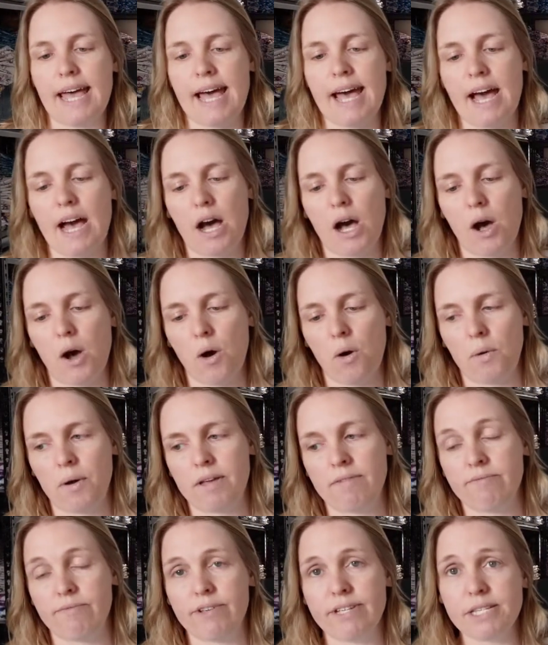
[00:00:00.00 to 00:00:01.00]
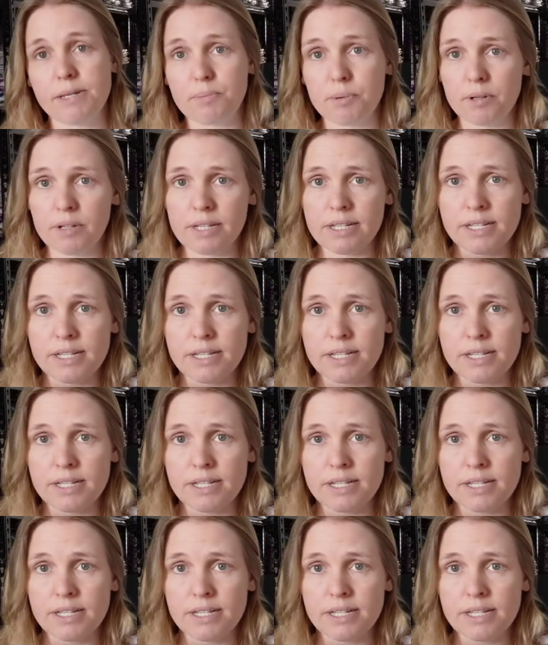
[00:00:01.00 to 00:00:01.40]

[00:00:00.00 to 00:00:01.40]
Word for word: our invisible